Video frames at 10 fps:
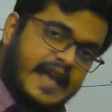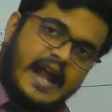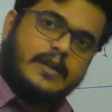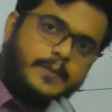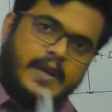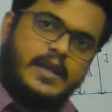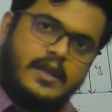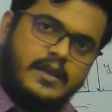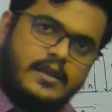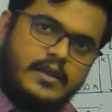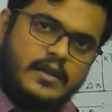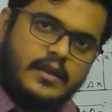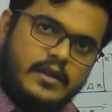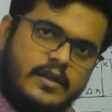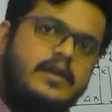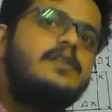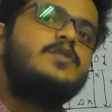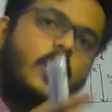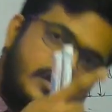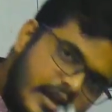at P is
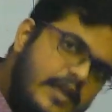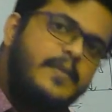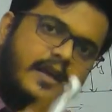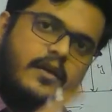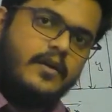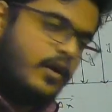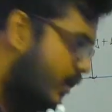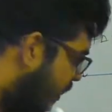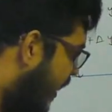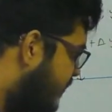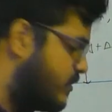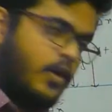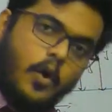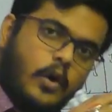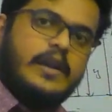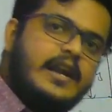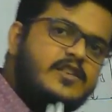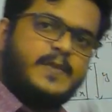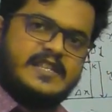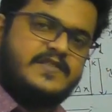has already
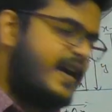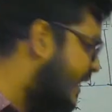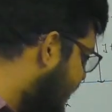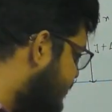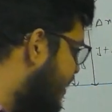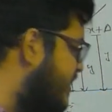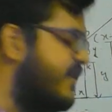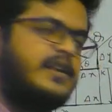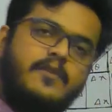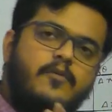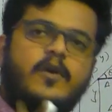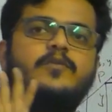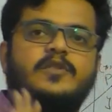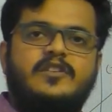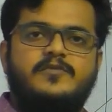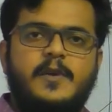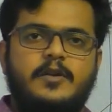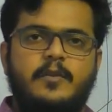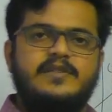specified as derivative of y with respect to